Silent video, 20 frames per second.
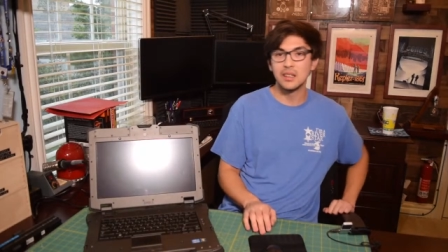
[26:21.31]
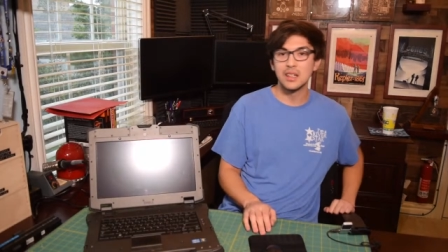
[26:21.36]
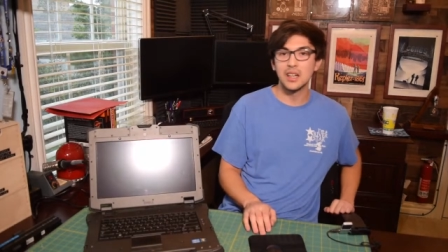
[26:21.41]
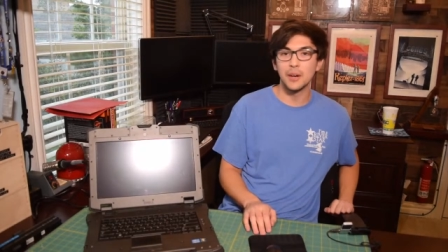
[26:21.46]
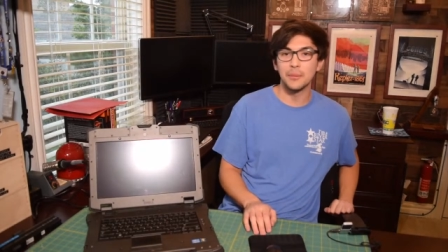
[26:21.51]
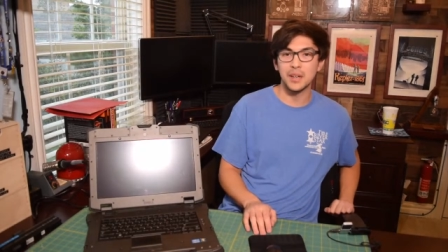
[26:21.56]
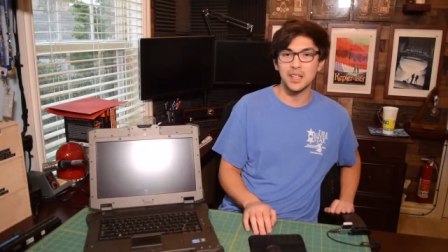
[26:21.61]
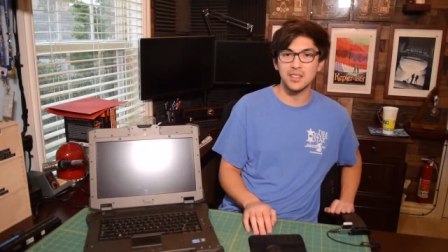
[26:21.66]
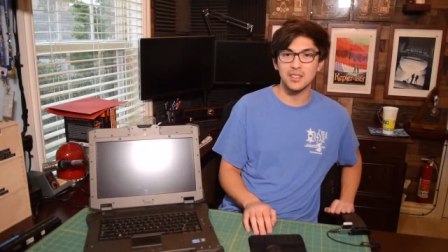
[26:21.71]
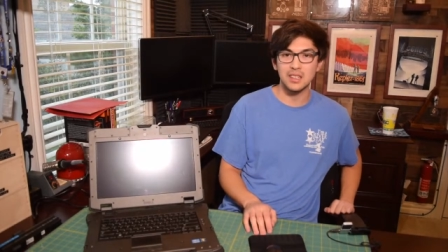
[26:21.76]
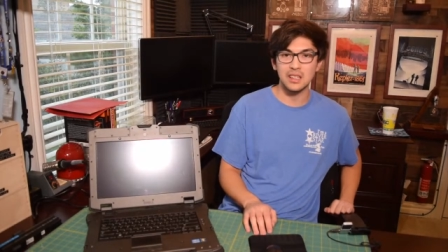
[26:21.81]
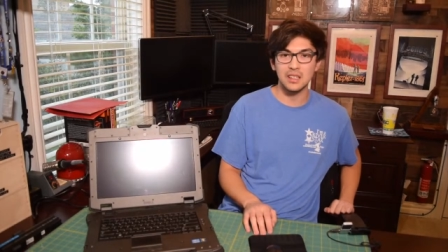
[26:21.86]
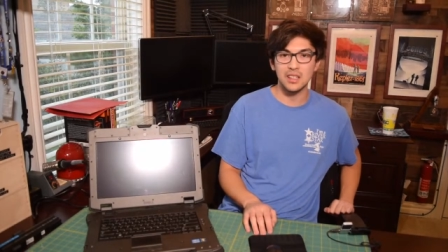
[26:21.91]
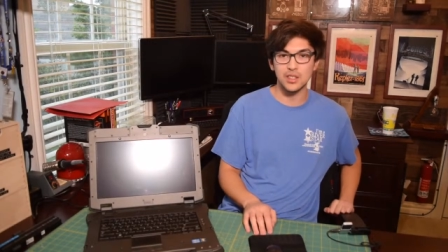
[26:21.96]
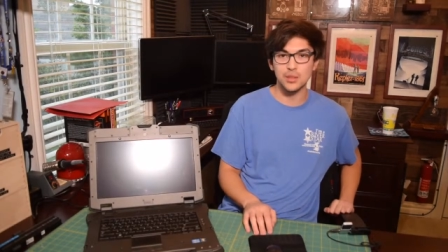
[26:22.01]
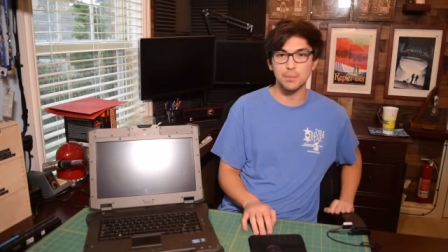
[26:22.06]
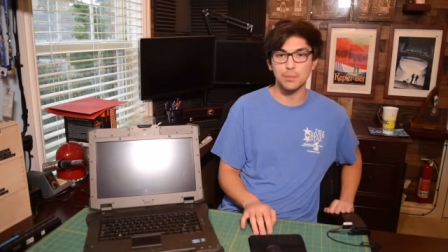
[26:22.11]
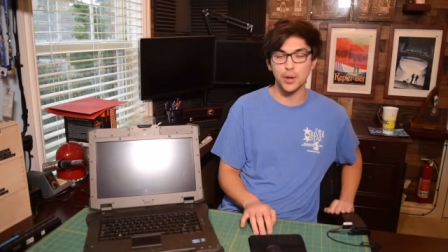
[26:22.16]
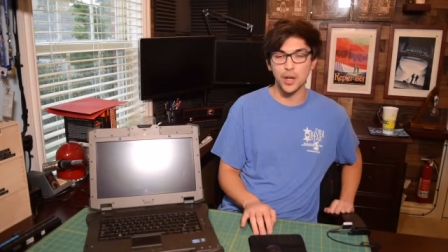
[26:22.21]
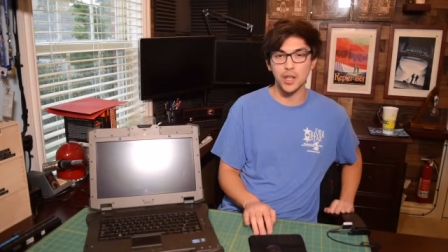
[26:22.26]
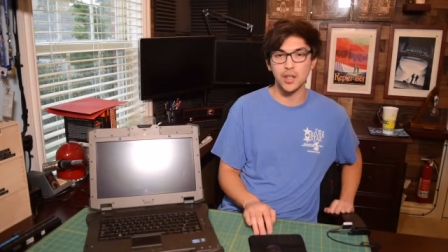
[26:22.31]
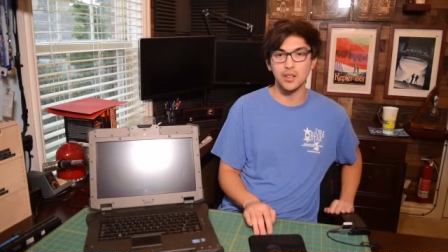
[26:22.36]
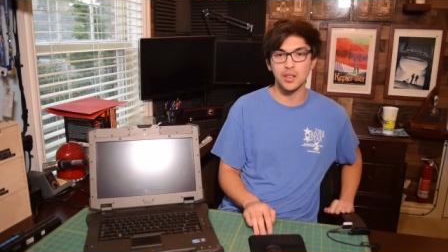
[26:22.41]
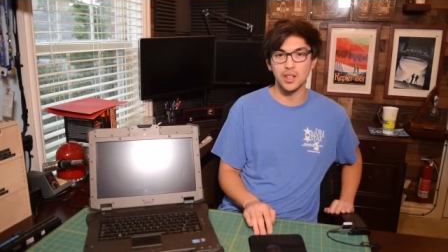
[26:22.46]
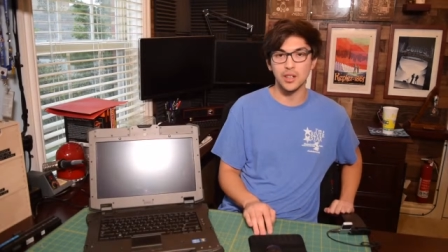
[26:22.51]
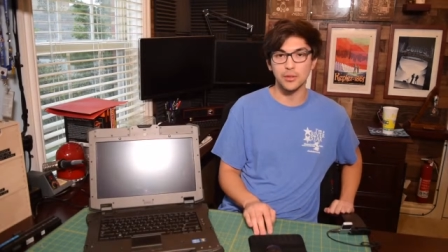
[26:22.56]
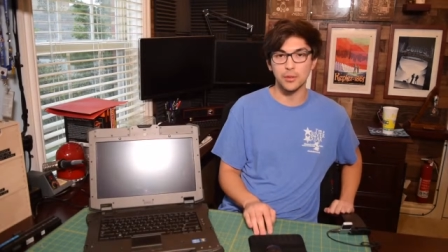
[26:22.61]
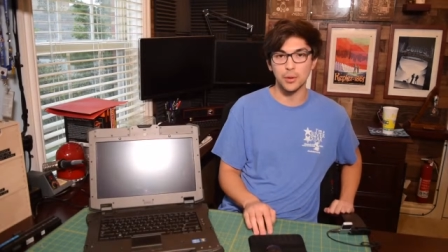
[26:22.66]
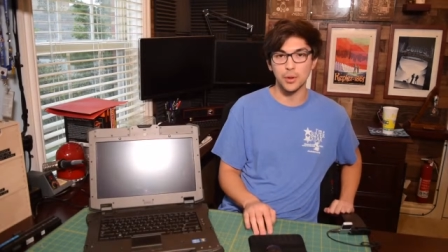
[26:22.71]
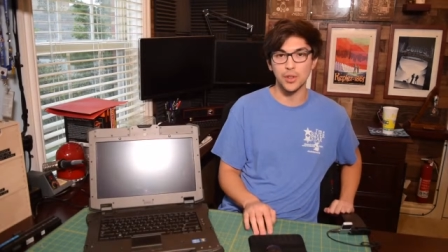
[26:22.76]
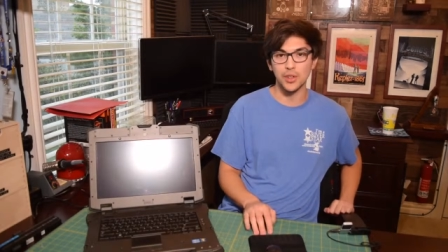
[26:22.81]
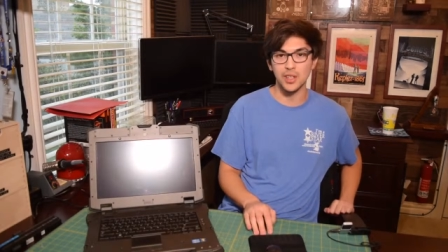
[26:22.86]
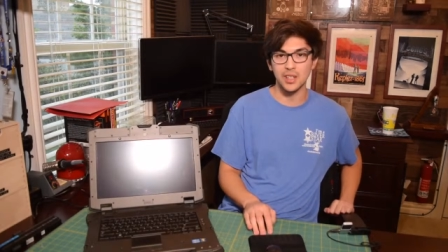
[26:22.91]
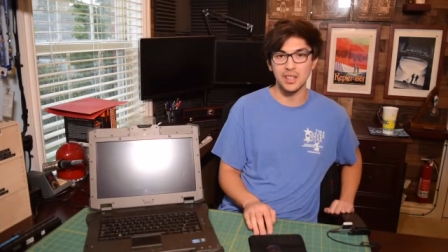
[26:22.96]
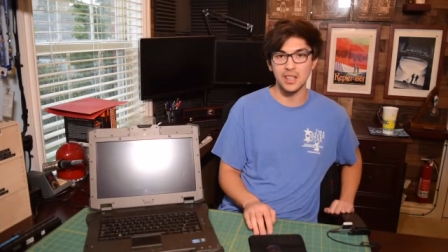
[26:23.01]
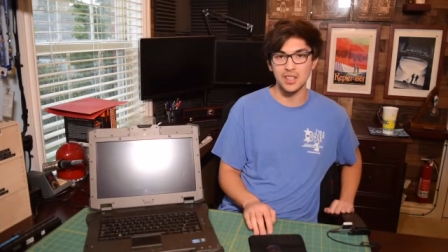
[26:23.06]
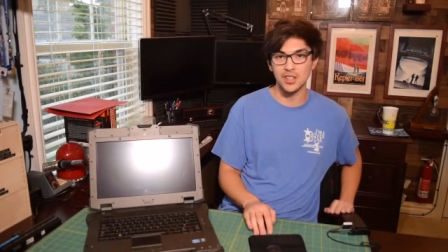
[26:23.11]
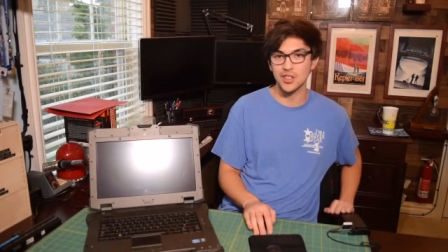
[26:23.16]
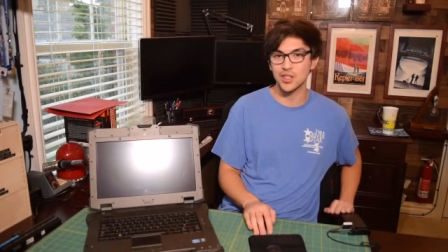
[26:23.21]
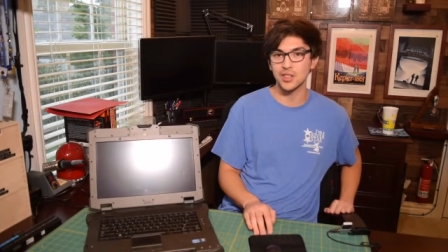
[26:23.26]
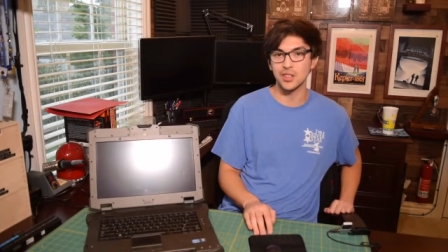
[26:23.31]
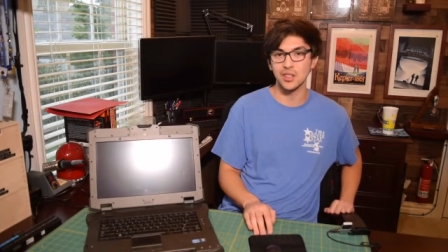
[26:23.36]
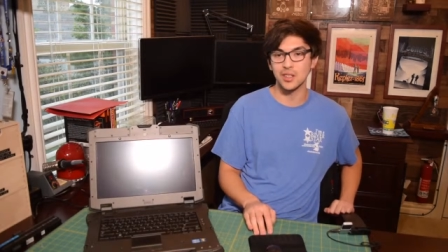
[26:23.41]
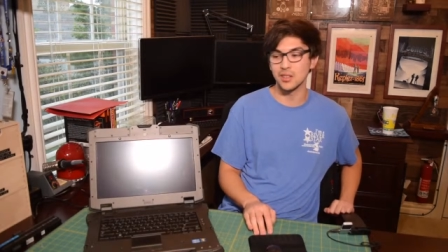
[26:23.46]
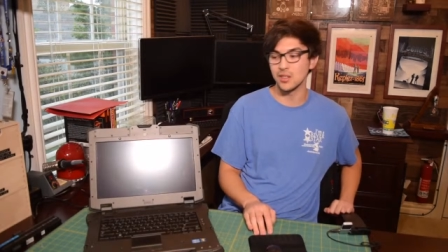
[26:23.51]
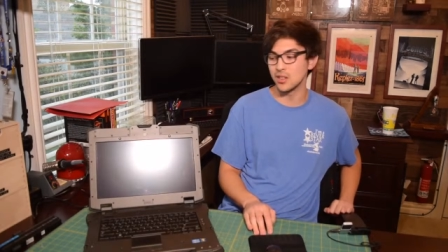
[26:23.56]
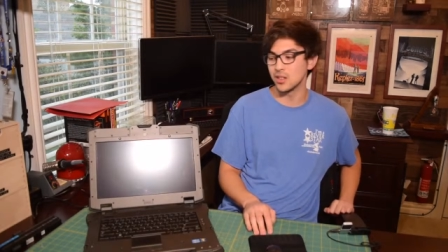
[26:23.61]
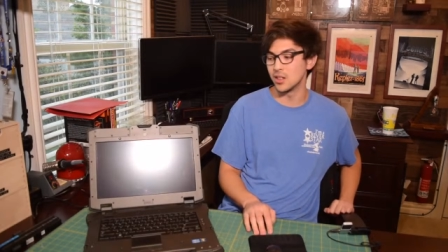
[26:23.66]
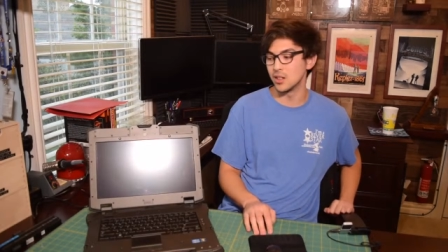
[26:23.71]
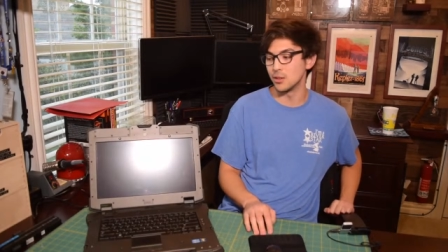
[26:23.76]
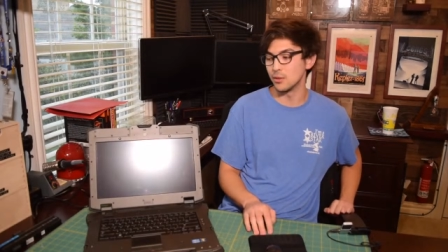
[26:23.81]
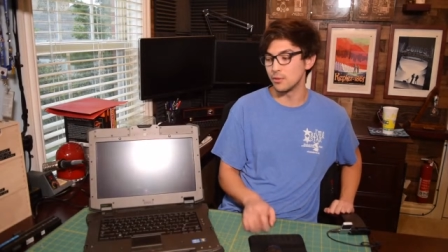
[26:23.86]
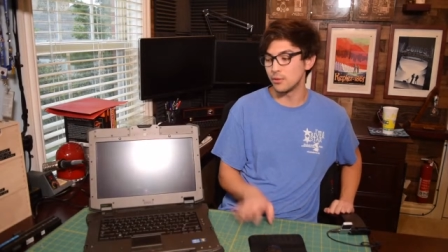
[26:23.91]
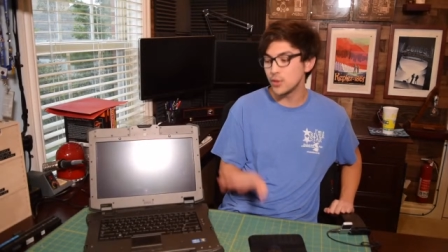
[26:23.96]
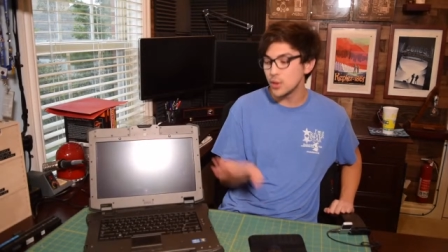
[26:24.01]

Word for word: um, I think it's bright enough where you can actually, you know,